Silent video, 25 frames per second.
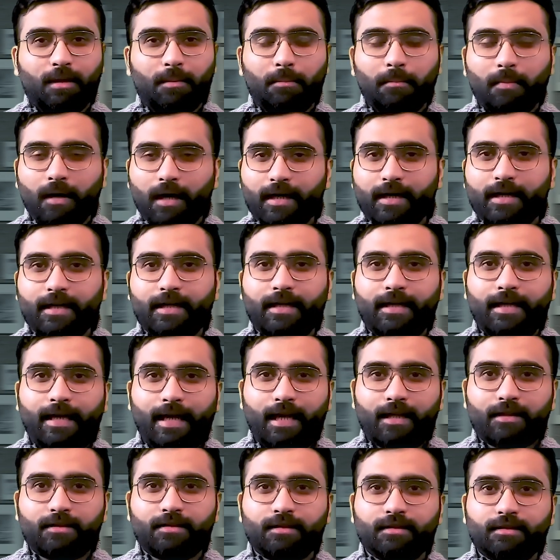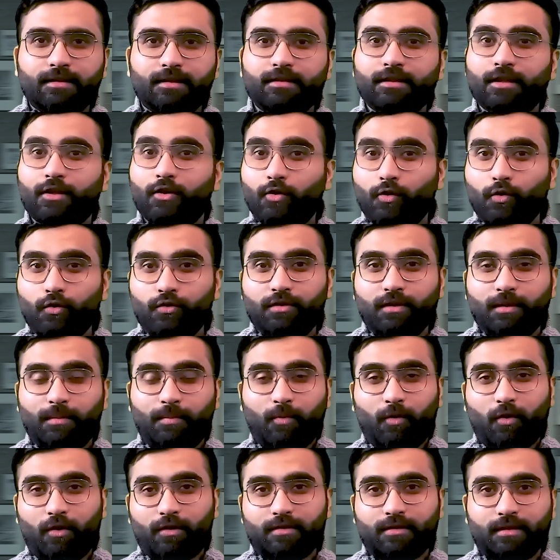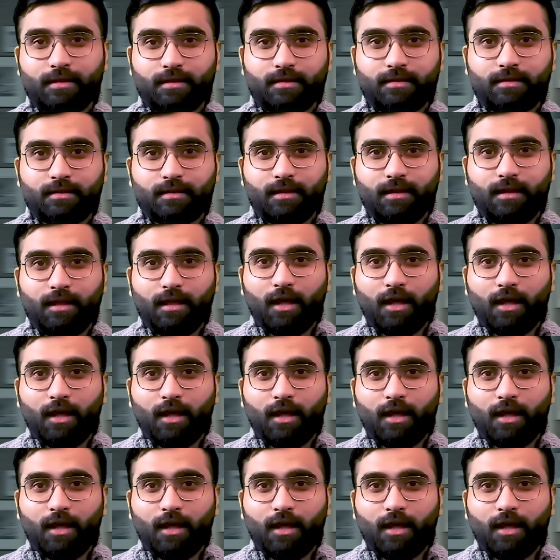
Market analysis is a crucial process